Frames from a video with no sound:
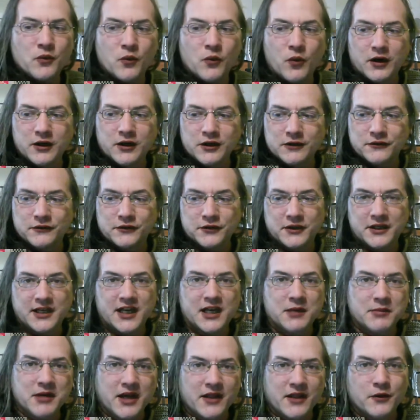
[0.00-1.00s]
wonderful today,
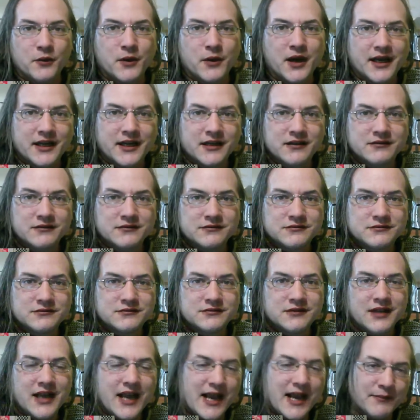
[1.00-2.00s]
by the way.
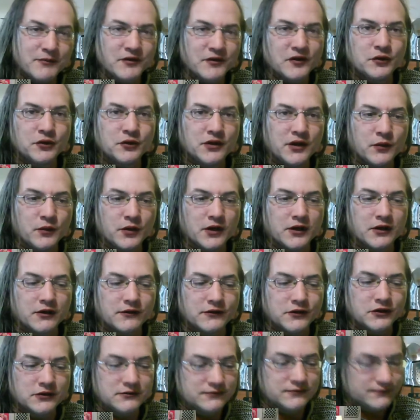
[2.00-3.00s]
Absolutely wonderful.